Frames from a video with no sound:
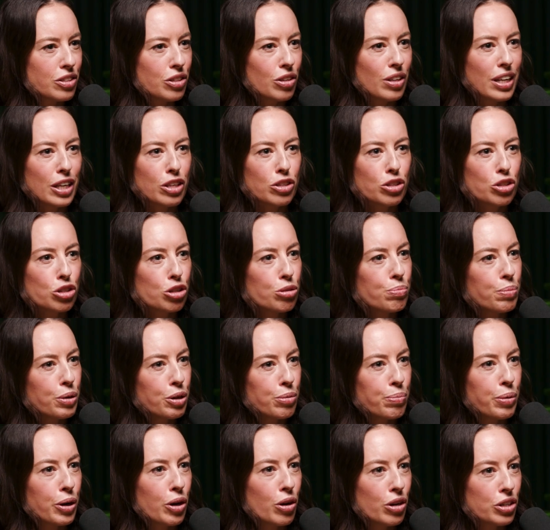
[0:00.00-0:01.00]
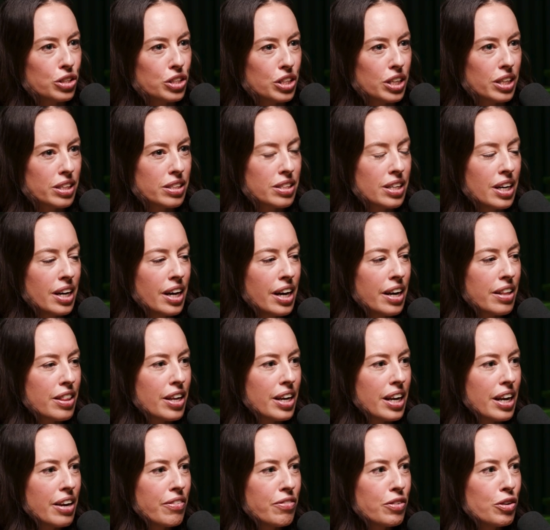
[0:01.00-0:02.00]
you're like super duper conscious,
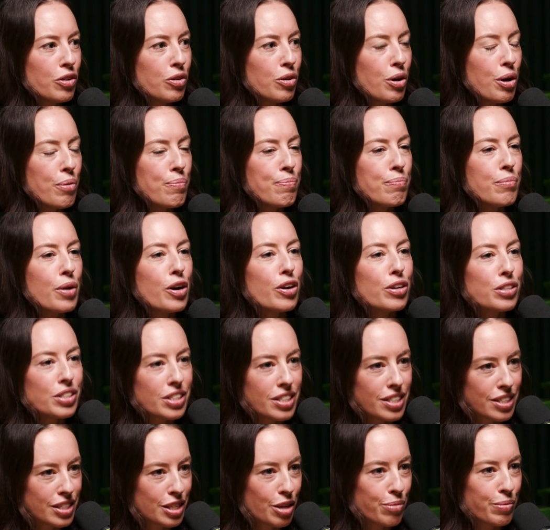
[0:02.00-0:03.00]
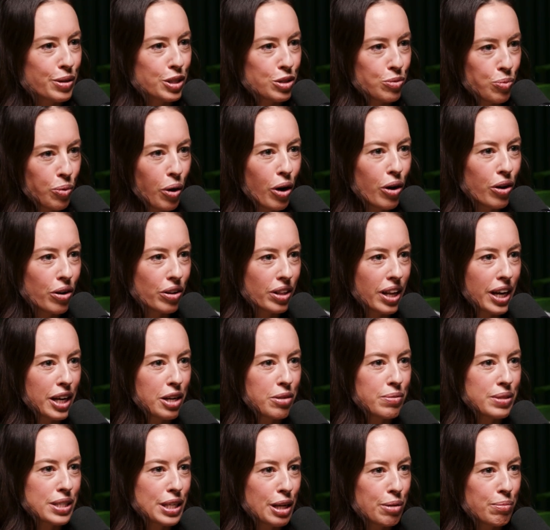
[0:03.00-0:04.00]
that if you're immersed in someone's world, like you
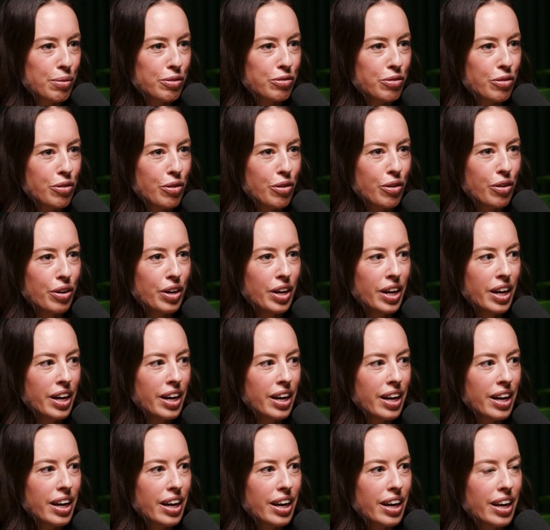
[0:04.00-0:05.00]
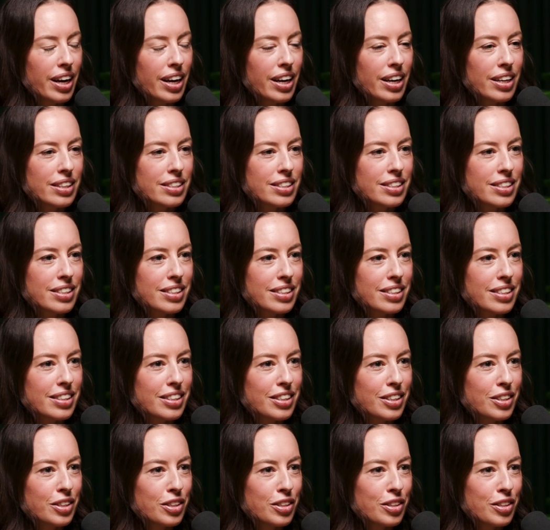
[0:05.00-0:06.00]
were saying before,
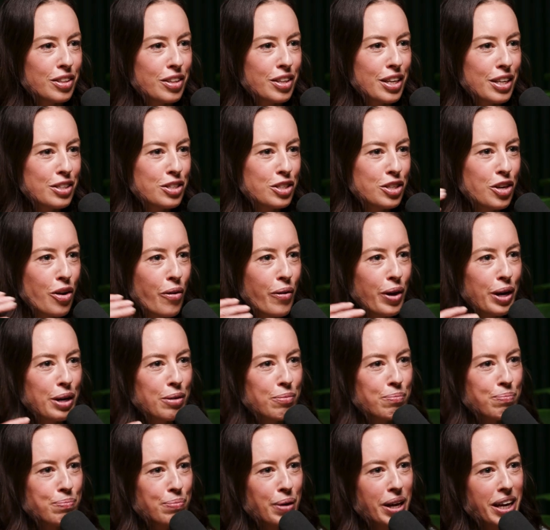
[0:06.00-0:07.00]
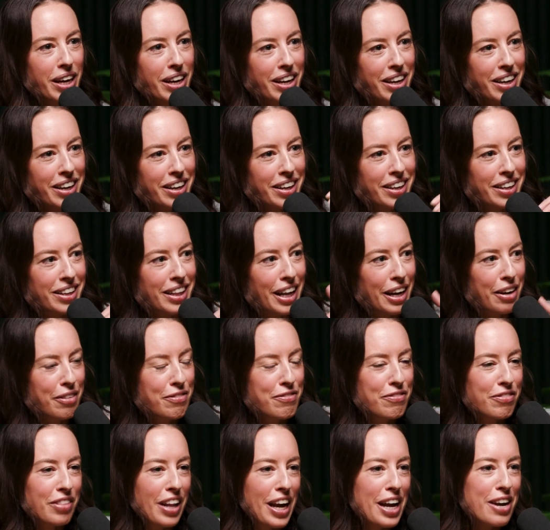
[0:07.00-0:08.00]
there's going to be like
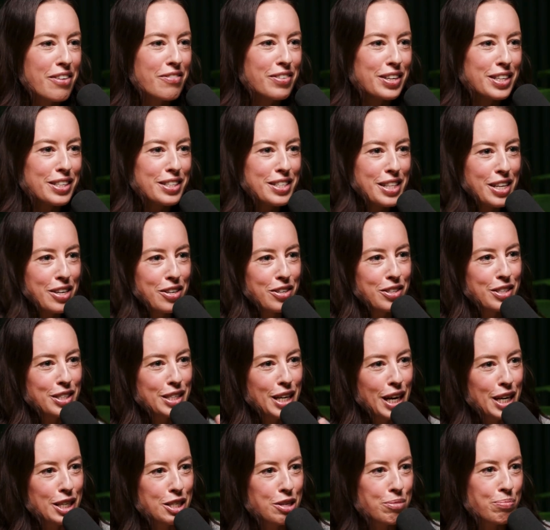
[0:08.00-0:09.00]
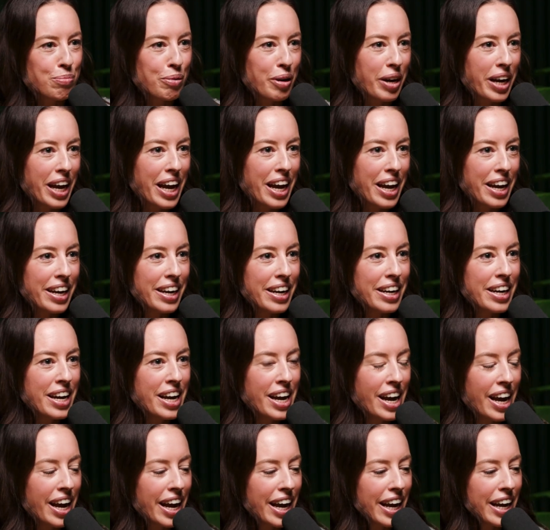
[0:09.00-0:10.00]
flavors that you start to bring in. And
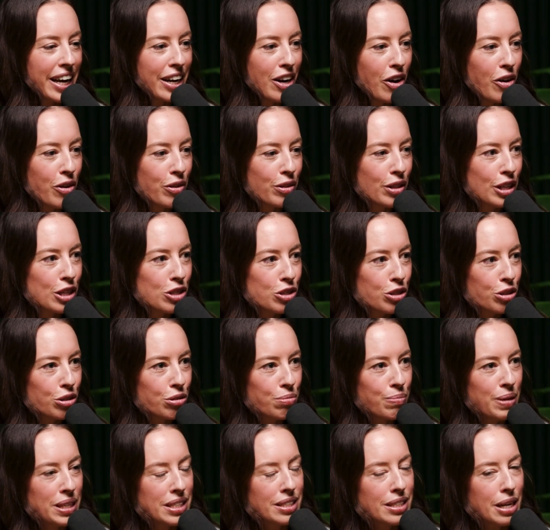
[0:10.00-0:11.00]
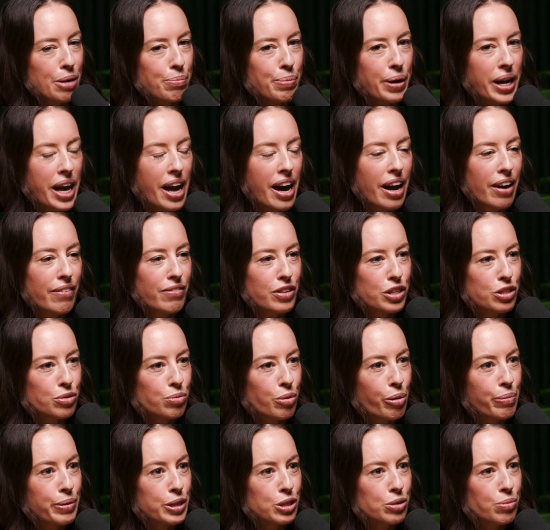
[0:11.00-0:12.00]
it only took me stepping out of this
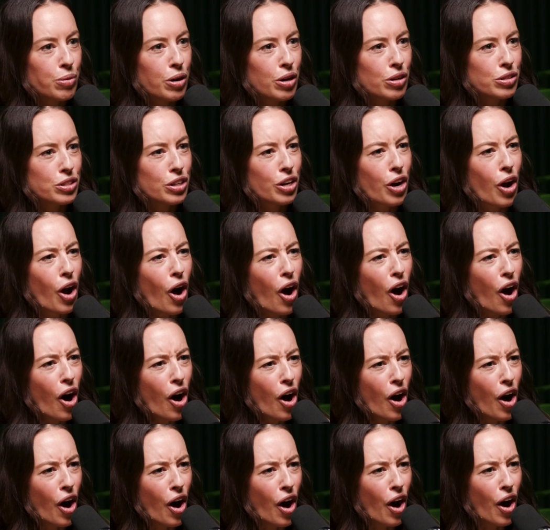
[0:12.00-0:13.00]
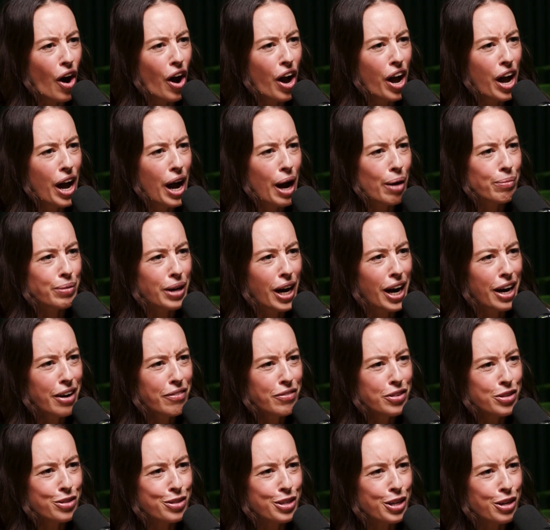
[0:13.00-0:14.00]
woman's world to go, I'm kind of
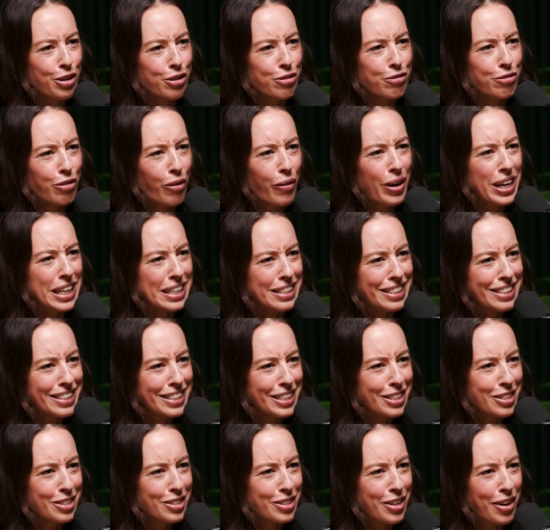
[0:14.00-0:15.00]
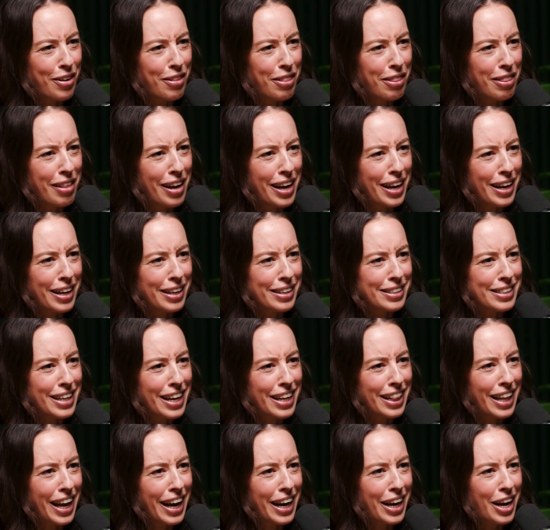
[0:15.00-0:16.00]
using her voice in certain things.
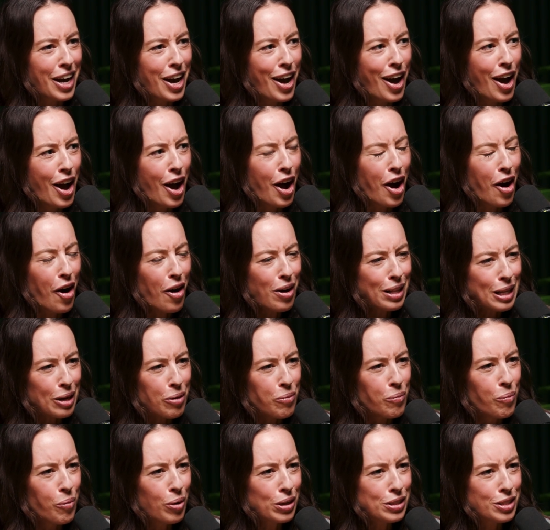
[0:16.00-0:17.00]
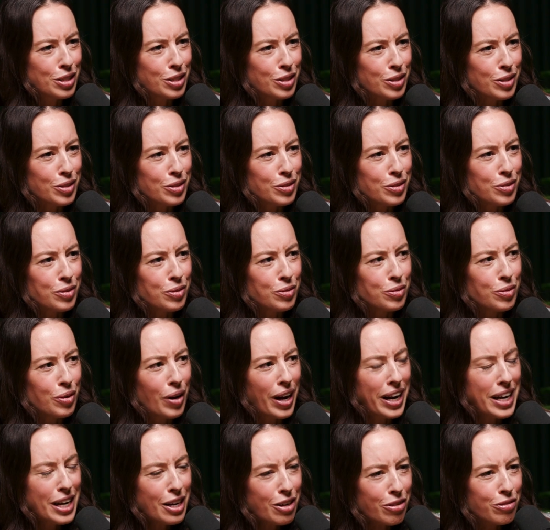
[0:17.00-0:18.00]
And like, I
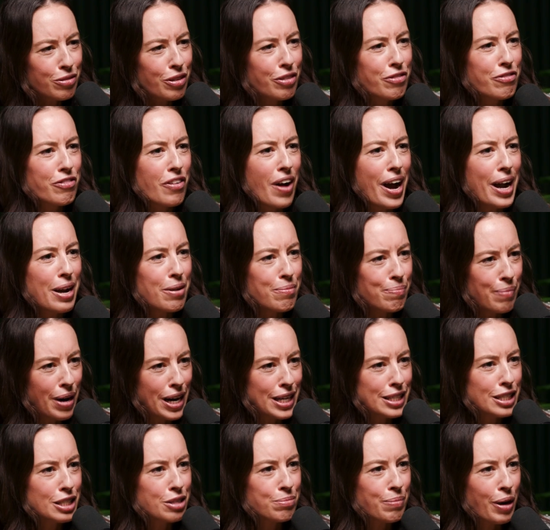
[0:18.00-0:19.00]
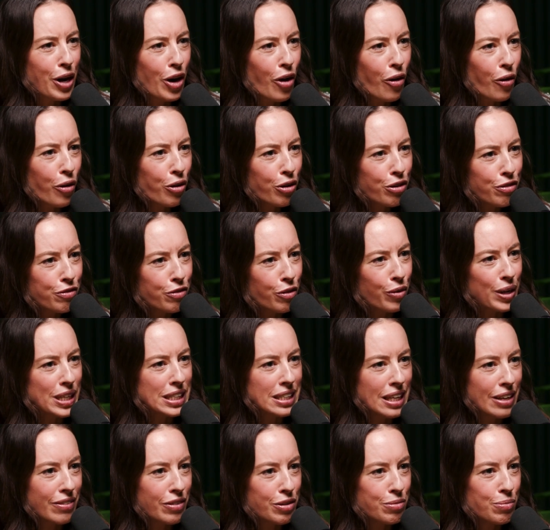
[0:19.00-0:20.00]
need to refine and master my own voice
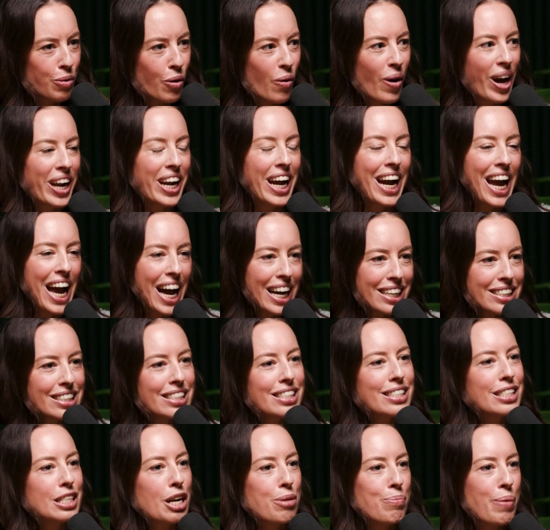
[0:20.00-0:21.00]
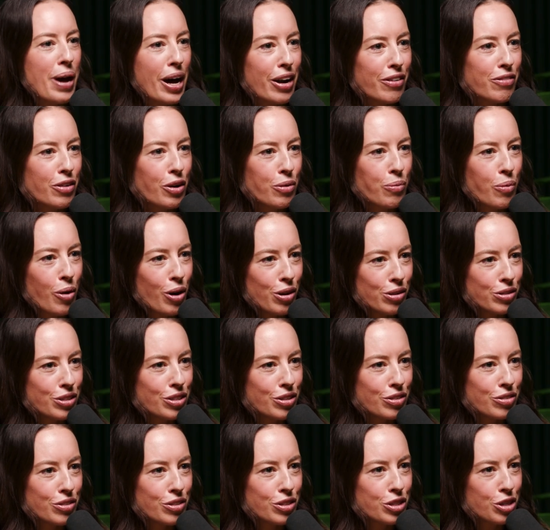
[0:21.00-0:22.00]
even more. And I had to step out of her world
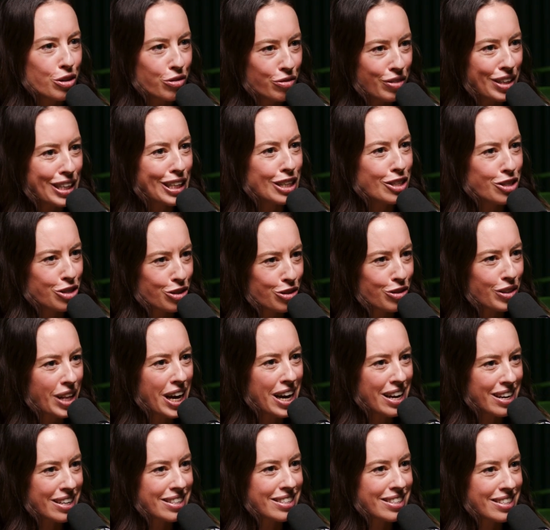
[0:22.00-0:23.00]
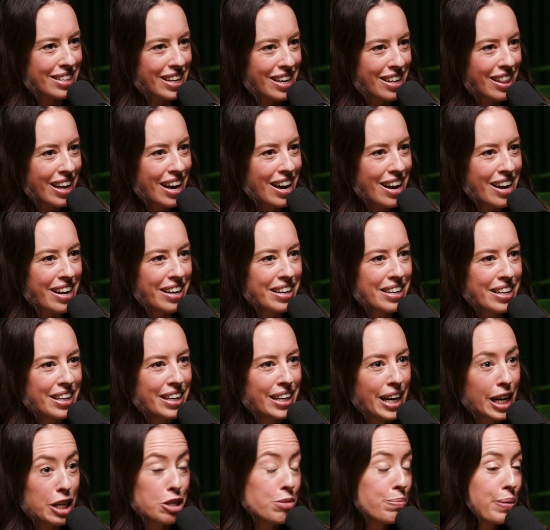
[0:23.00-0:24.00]
to really do that and see that
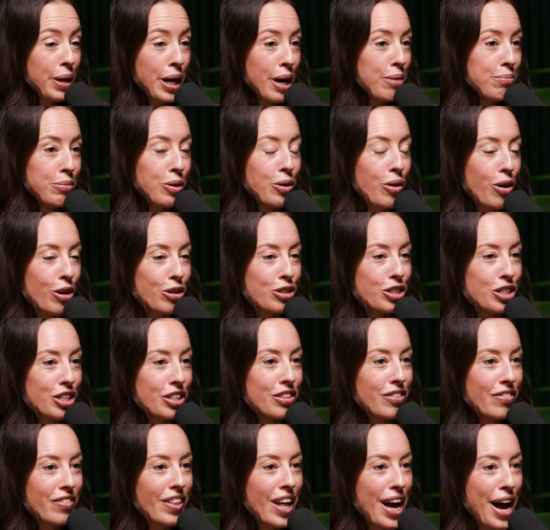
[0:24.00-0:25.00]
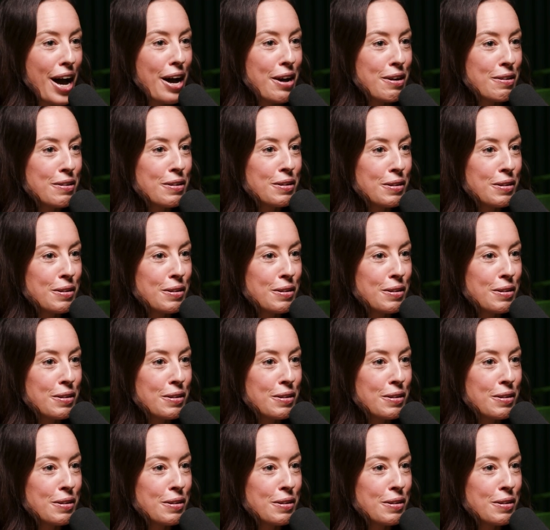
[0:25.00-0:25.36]
and to become more conscious of that.